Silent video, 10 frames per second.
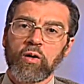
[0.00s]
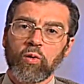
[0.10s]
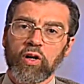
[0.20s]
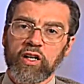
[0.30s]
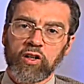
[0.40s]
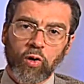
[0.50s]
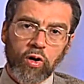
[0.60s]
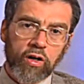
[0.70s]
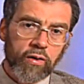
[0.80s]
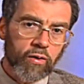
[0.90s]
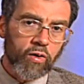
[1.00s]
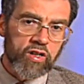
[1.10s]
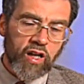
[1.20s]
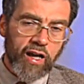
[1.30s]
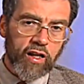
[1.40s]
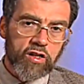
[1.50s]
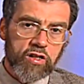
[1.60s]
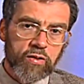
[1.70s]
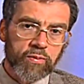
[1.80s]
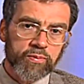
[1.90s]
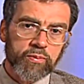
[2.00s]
were ignored or silenced.